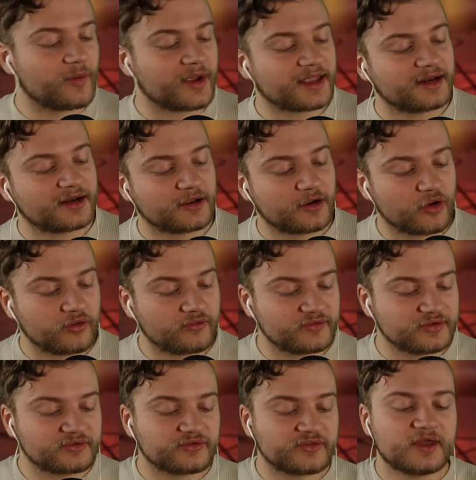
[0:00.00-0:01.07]
Wiccan
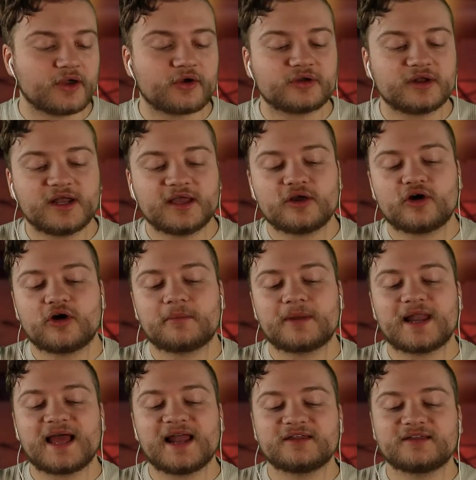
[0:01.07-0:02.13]
covens the only
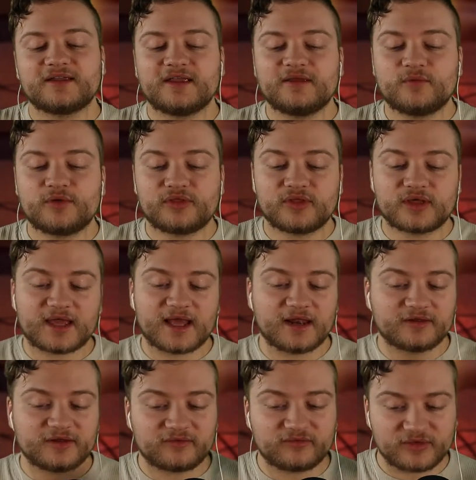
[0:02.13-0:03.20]
commonality with the
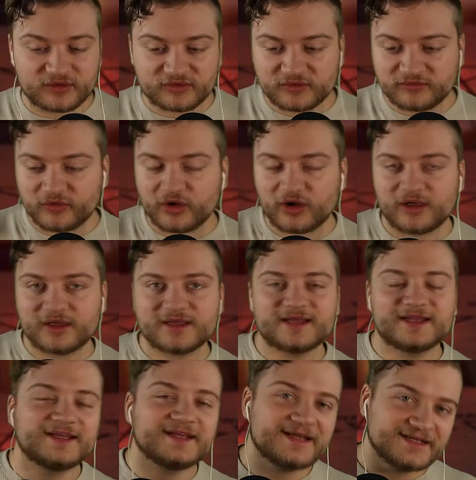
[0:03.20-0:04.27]
Celtic festival
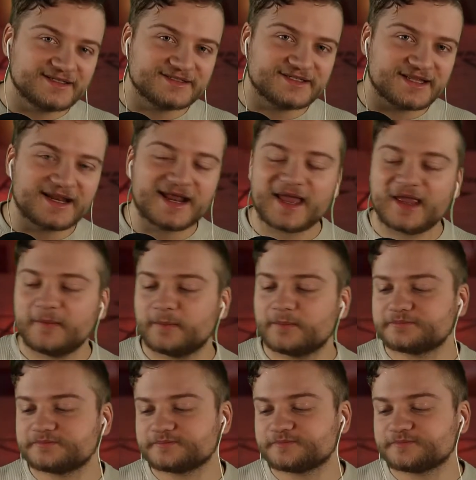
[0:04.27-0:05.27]
is the name.